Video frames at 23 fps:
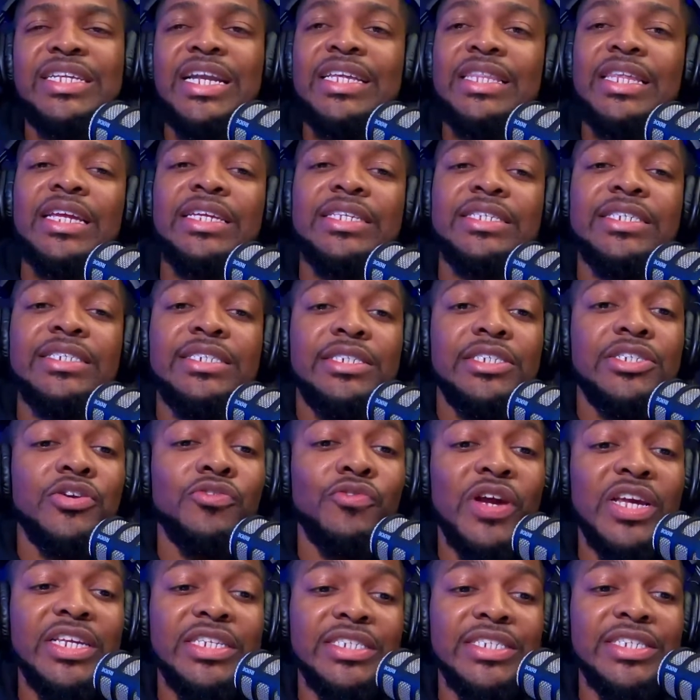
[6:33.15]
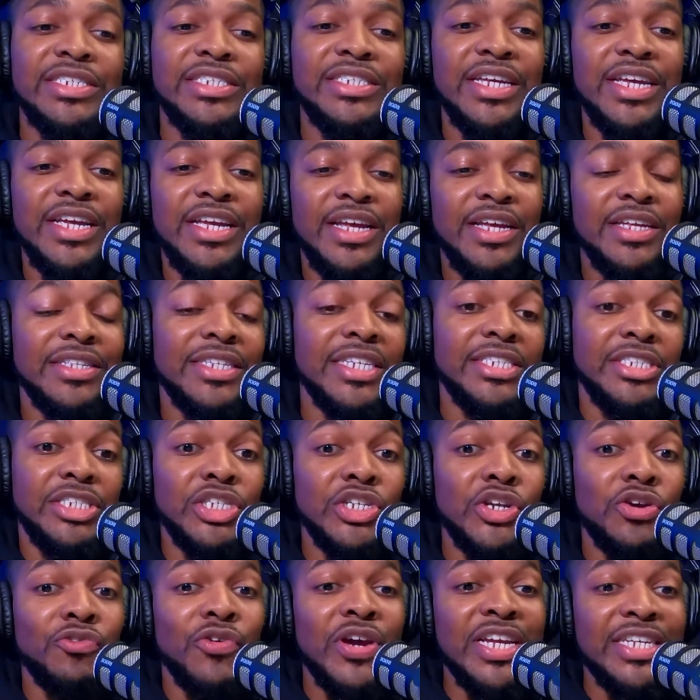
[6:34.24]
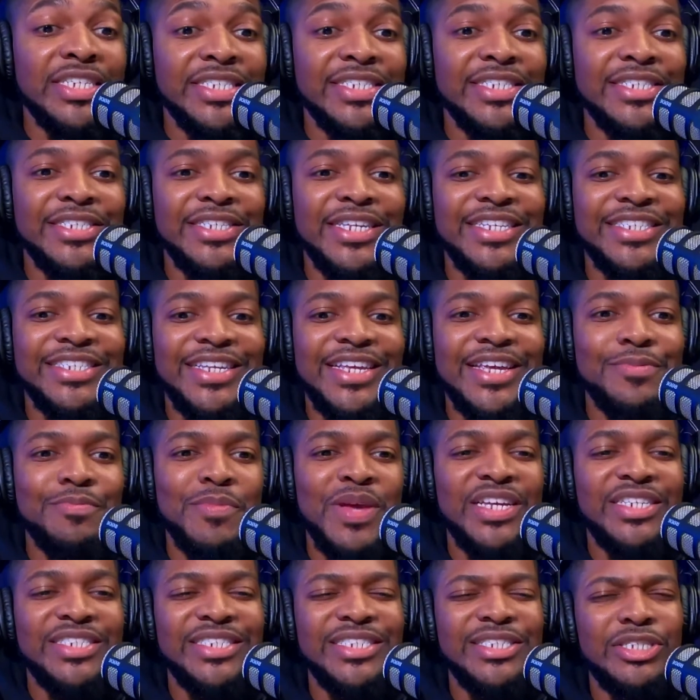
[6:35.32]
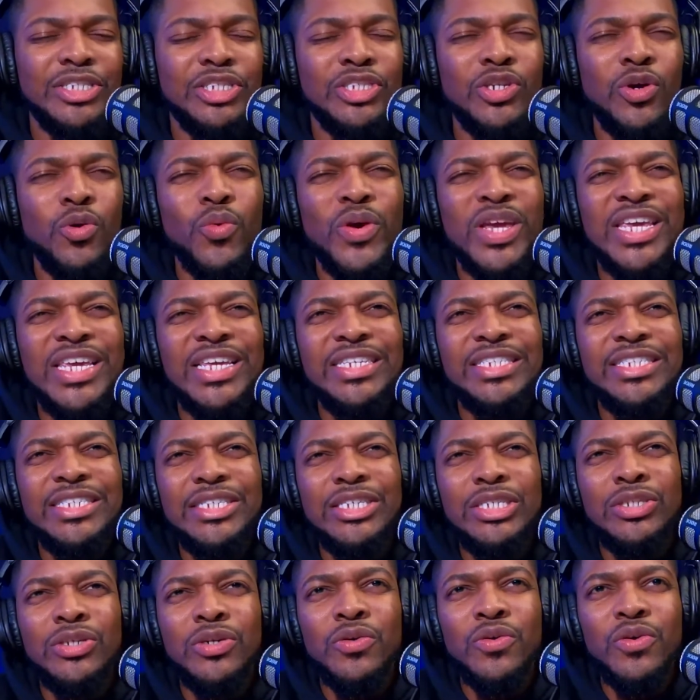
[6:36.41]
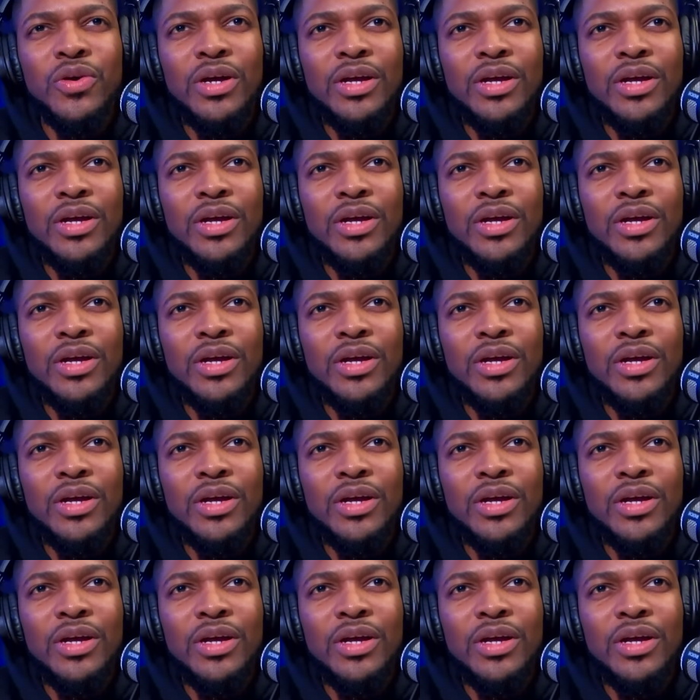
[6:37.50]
I think this generation is it makes it so easy to do.